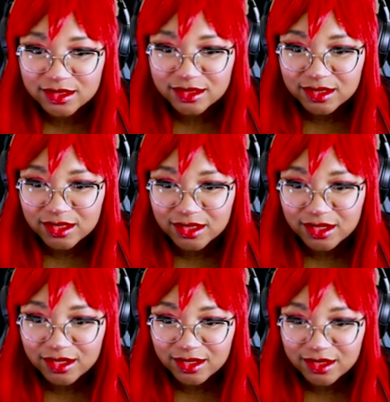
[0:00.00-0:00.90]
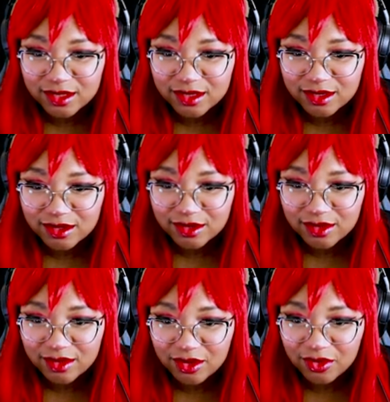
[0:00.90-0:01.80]
Alright.
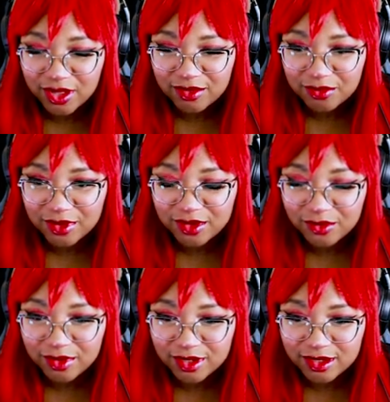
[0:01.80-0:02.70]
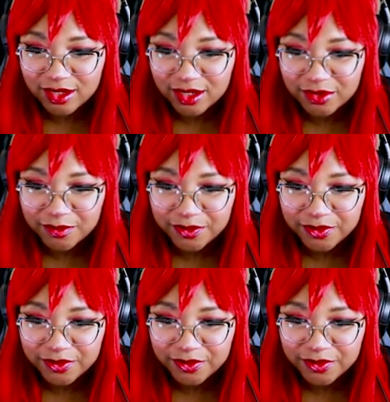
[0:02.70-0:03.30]
I guess we're underwater now.